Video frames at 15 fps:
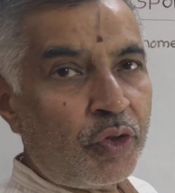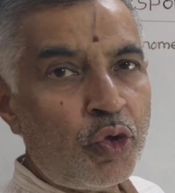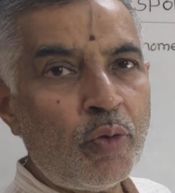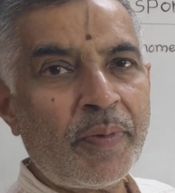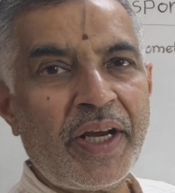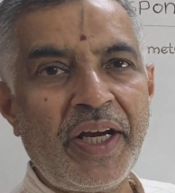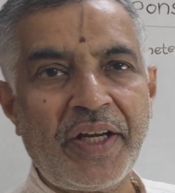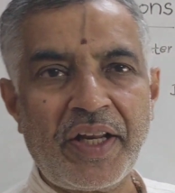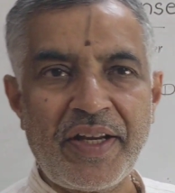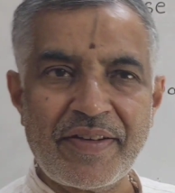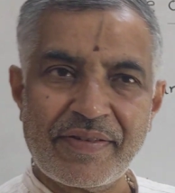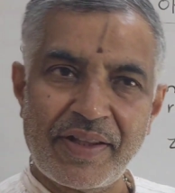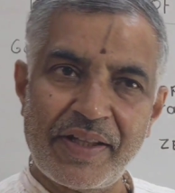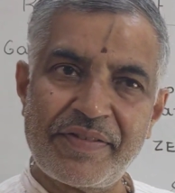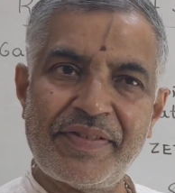numerator
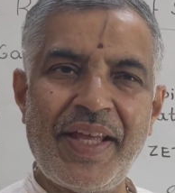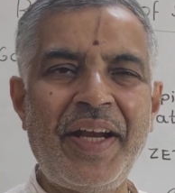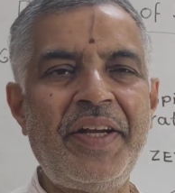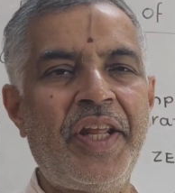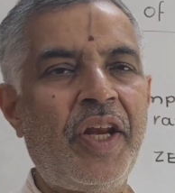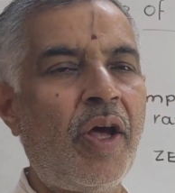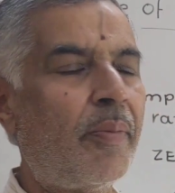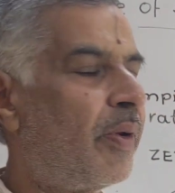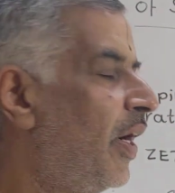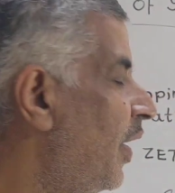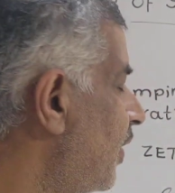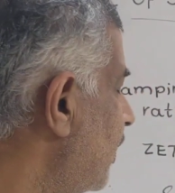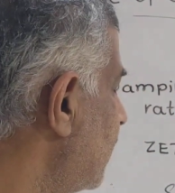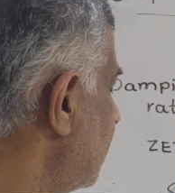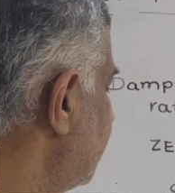is less than
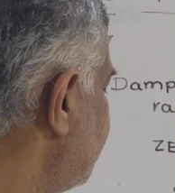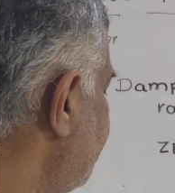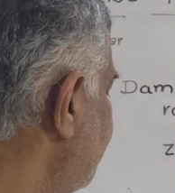denominator,